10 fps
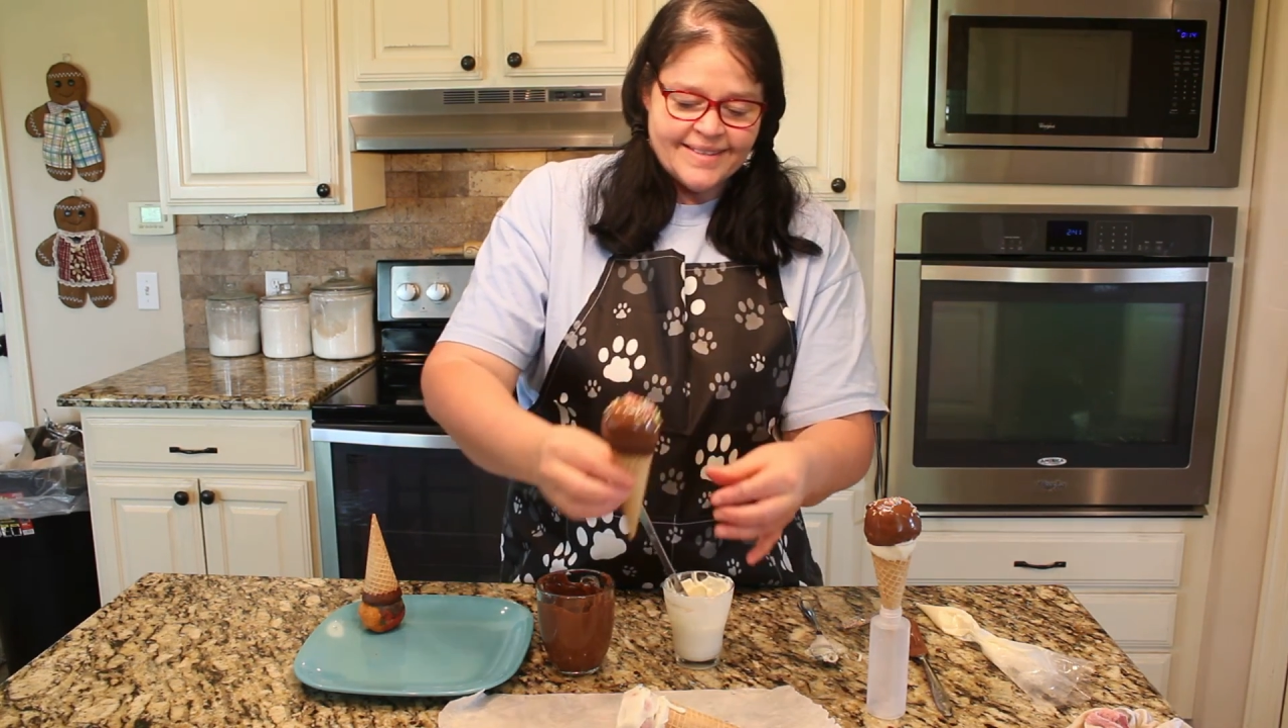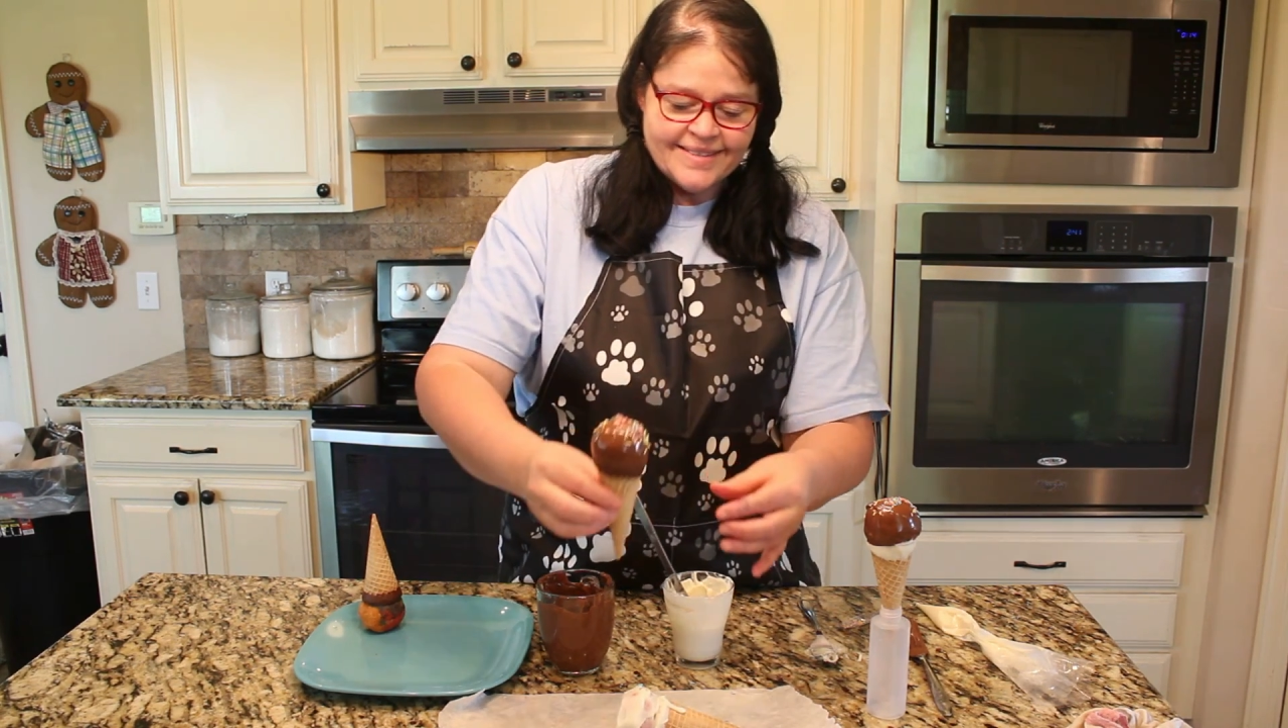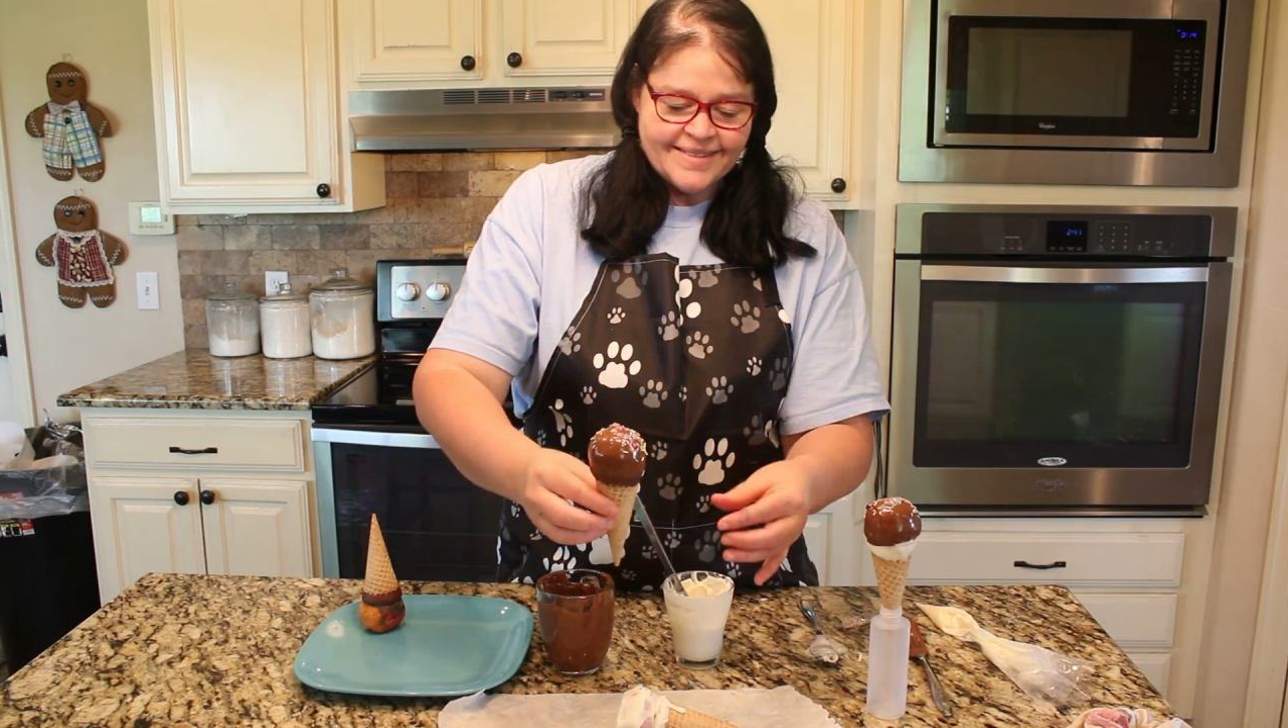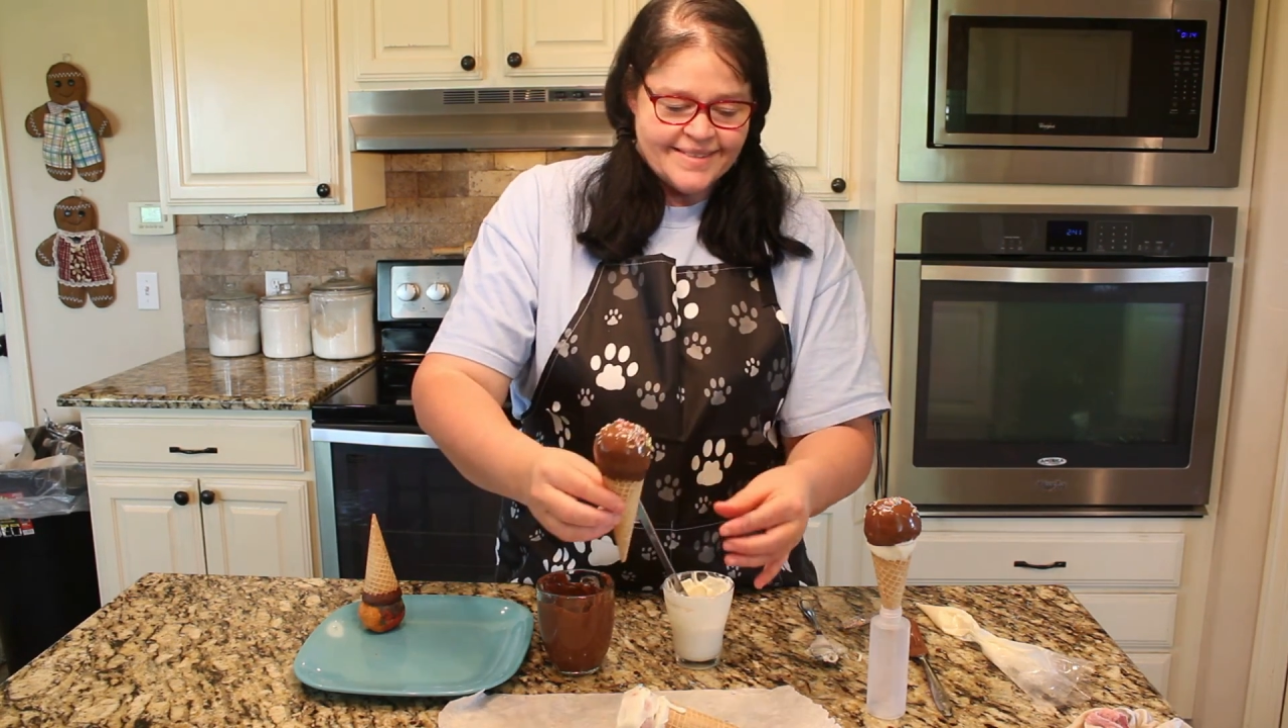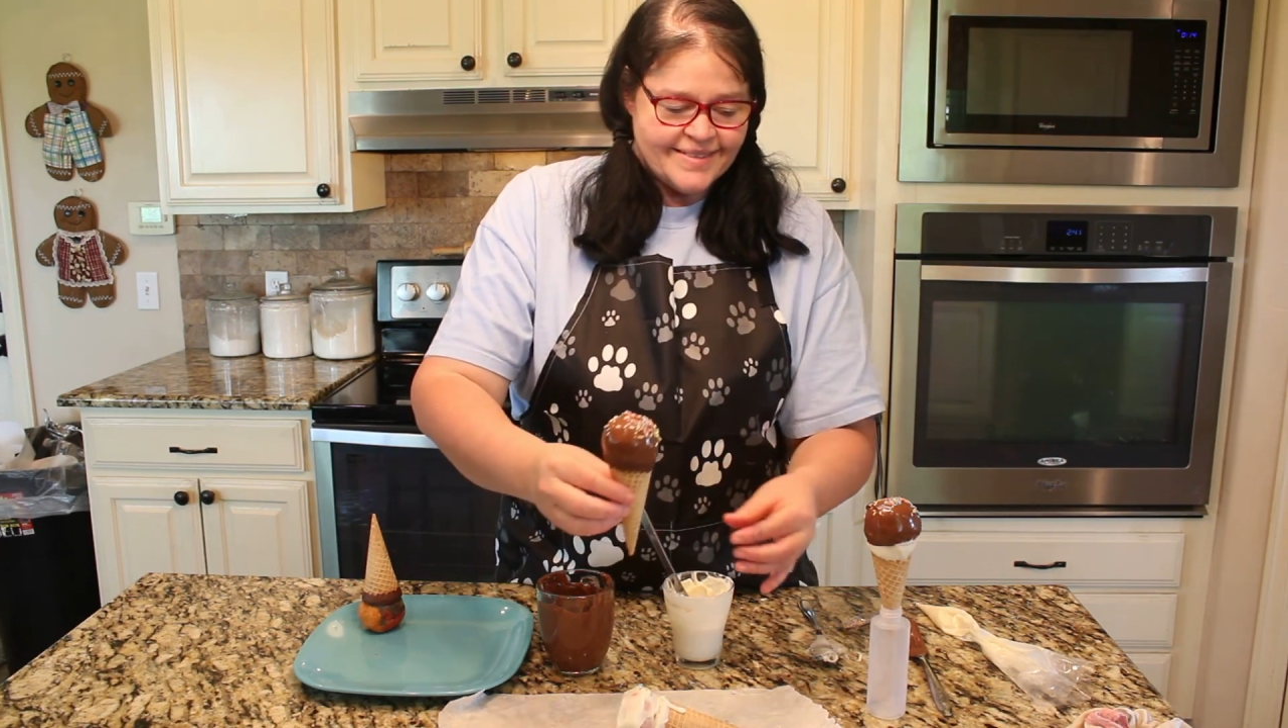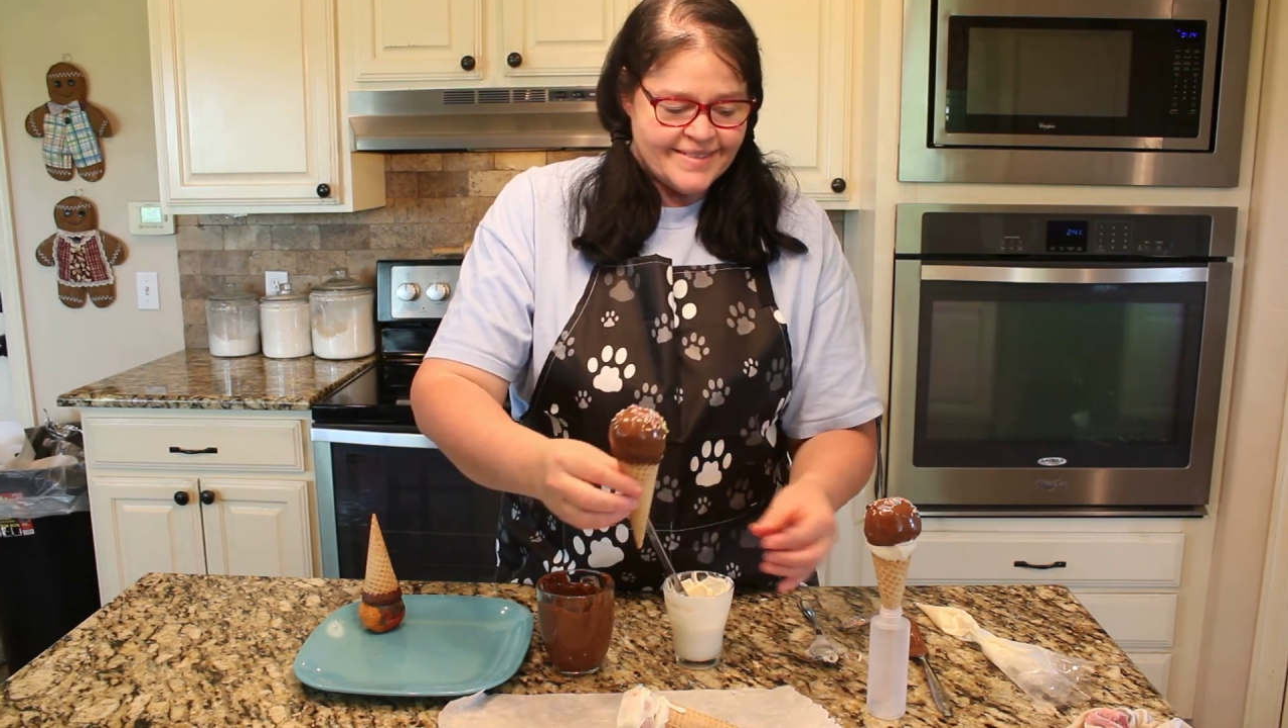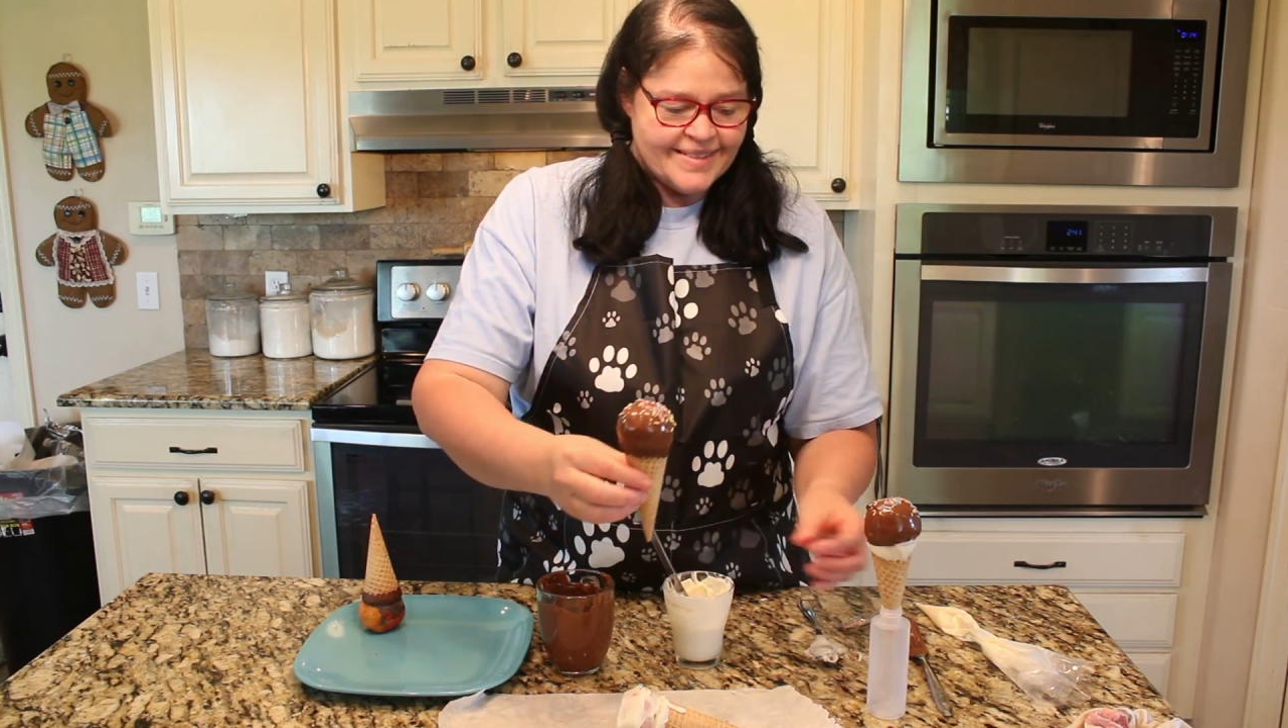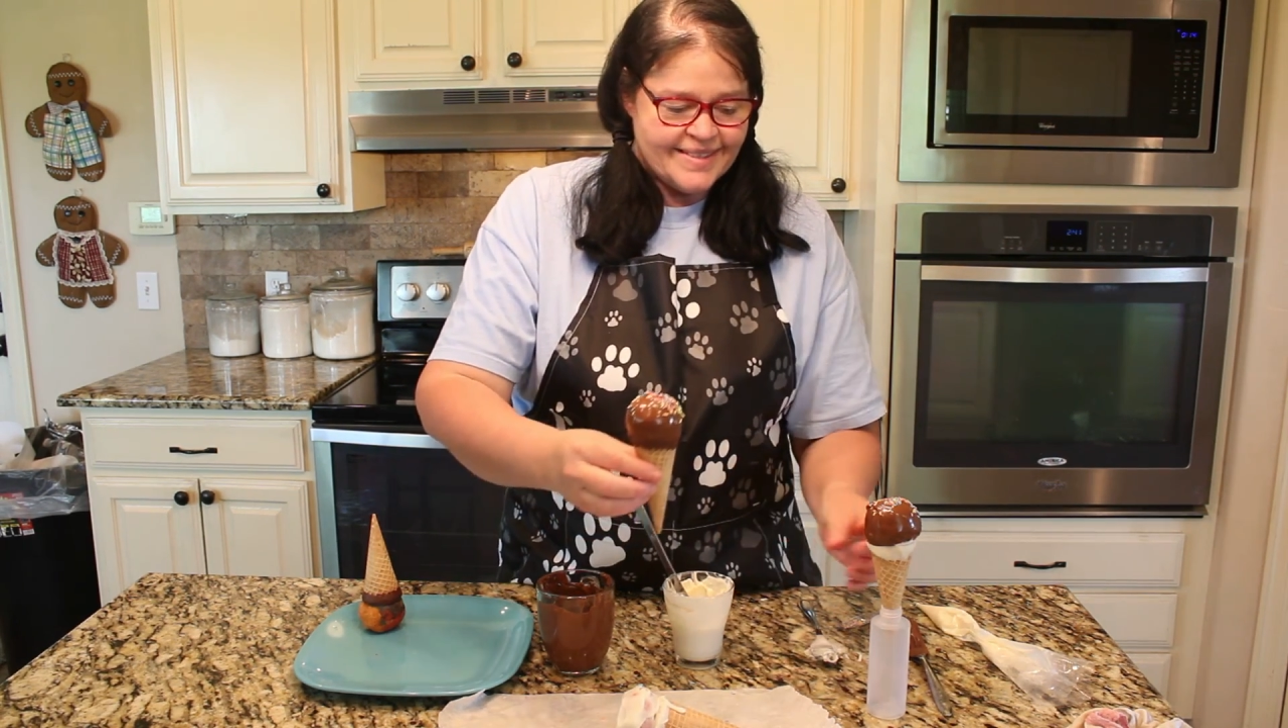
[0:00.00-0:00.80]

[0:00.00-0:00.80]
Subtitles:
Oh,